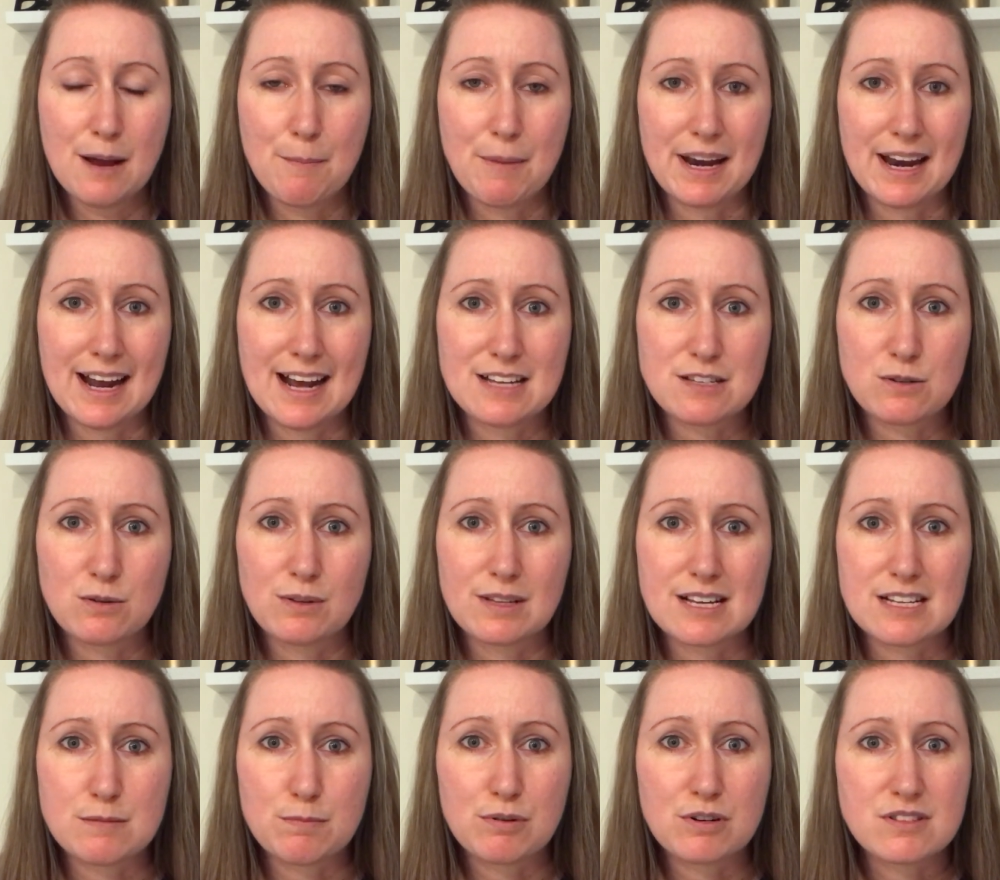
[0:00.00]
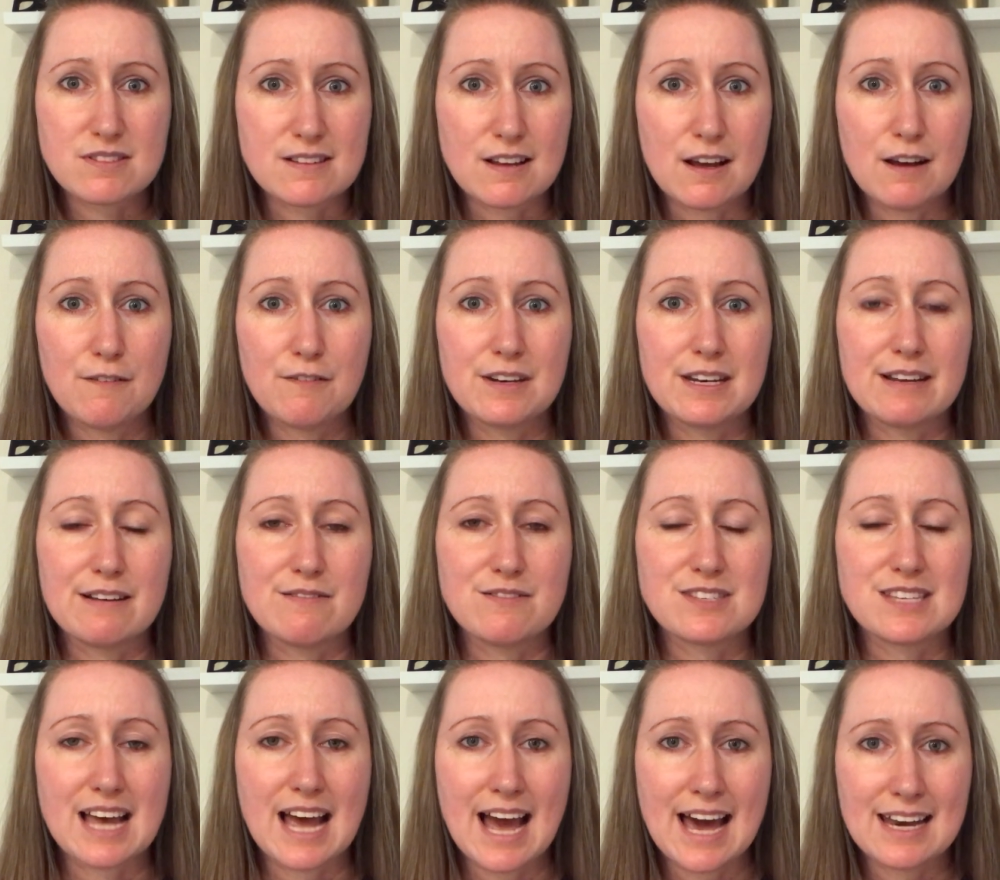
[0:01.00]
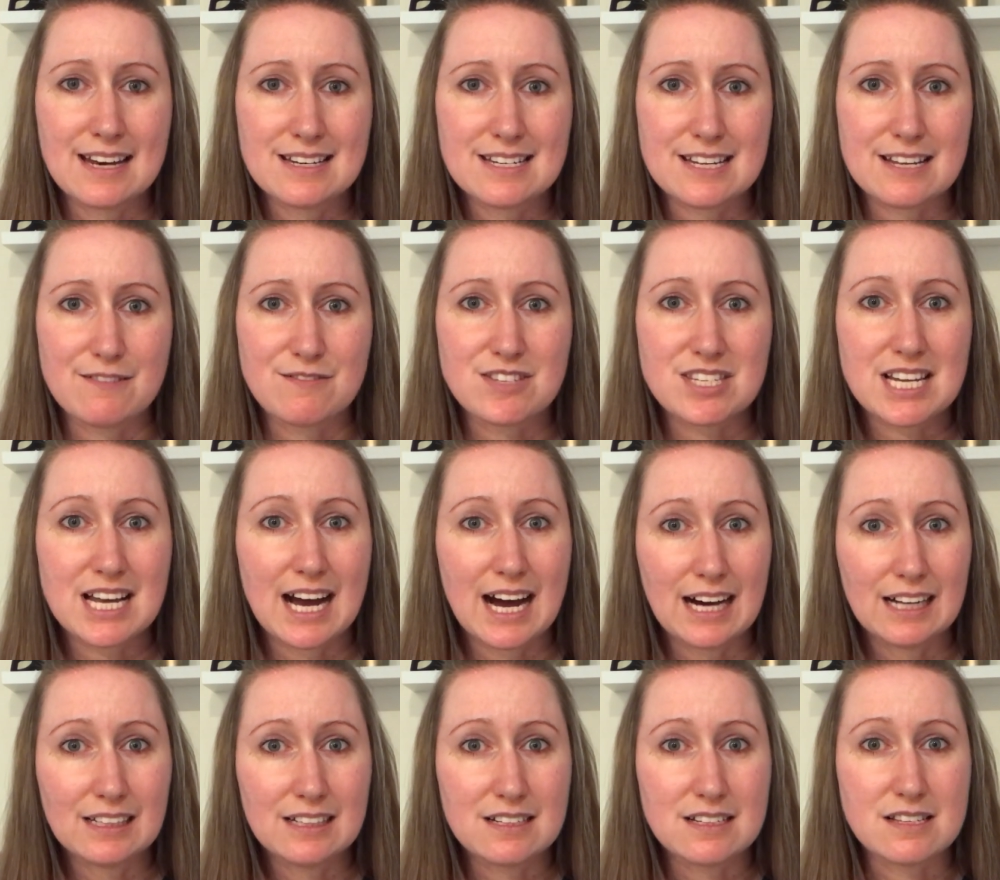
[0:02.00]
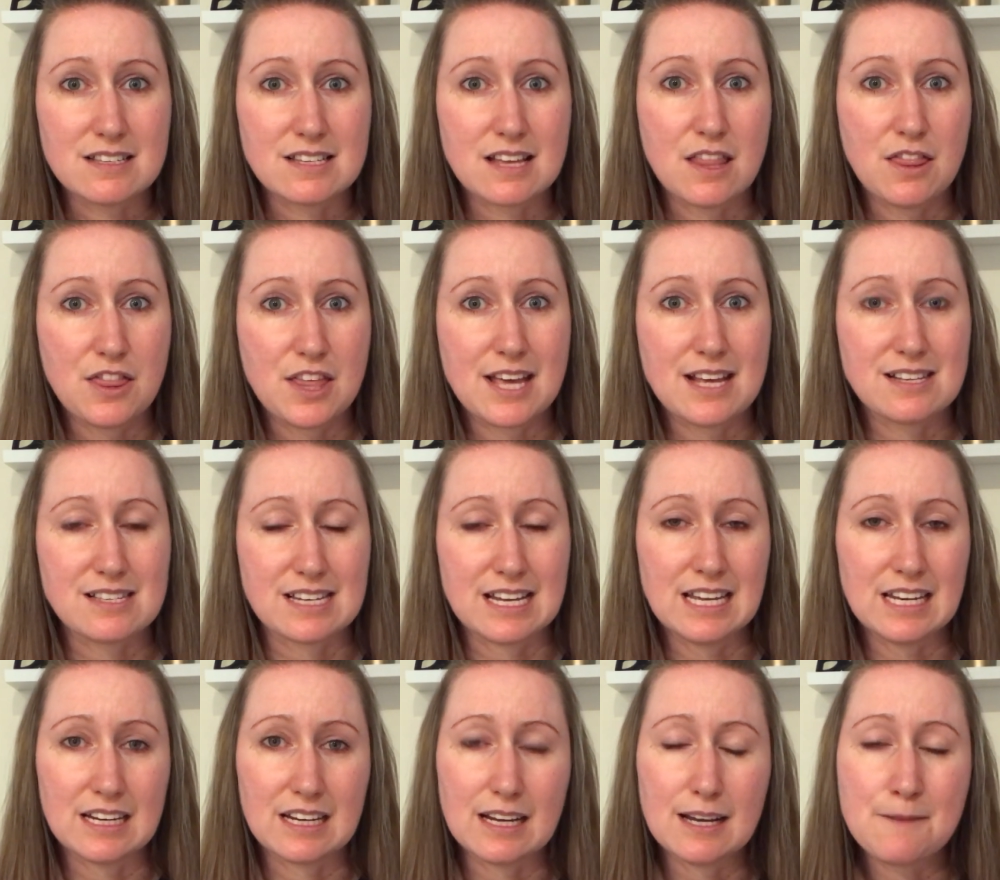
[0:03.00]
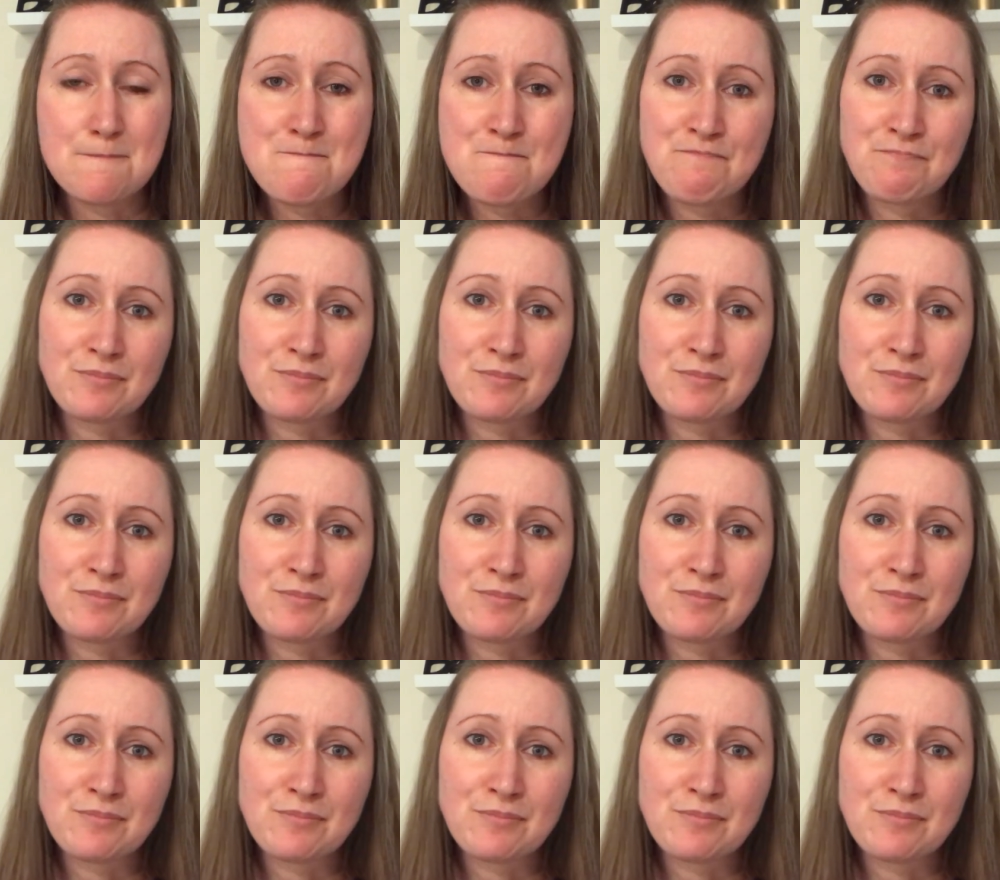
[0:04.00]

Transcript: But it has all these preservatives, additives, colors and things in it